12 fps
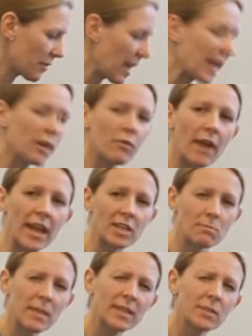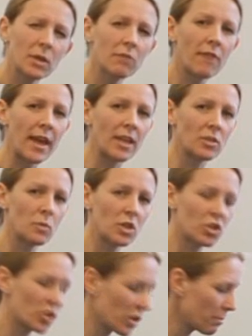inner range, mid to inner range, which
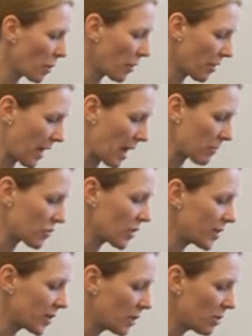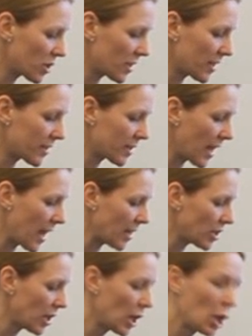shouldn't bother the hamstring too much at this stage.